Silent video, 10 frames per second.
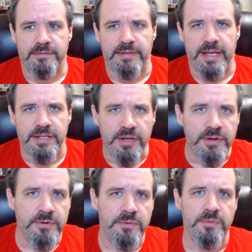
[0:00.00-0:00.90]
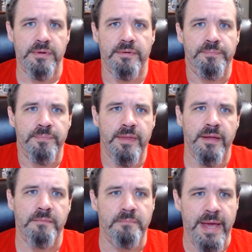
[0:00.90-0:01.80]
they do
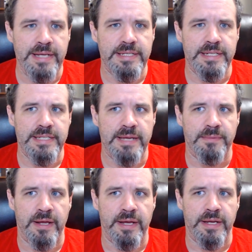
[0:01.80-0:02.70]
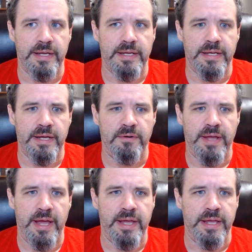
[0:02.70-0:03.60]
makes it seem like,
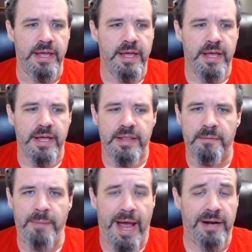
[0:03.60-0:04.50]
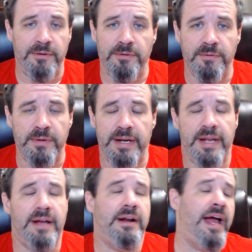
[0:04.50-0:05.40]
okay, the battle,
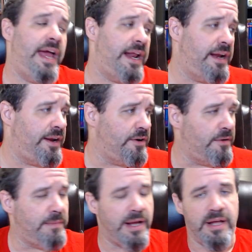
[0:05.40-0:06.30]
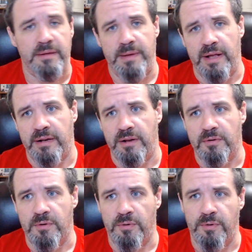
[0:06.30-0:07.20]
when I had it here on my
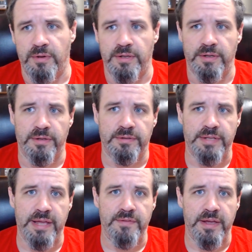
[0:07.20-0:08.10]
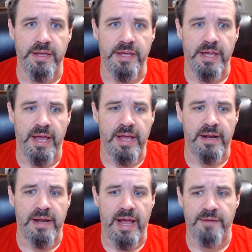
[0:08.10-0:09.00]
local TV,
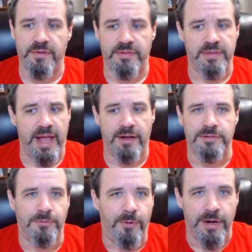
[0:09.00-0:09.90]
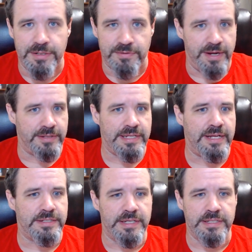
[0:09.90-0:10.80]
and I have a 1,000-watt surround
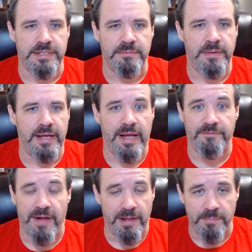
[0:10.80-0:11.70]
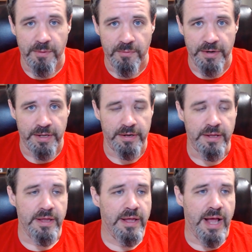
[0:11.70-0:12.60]
sound system. I finally put one
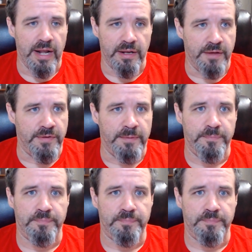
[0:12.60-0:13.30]
in. I love it.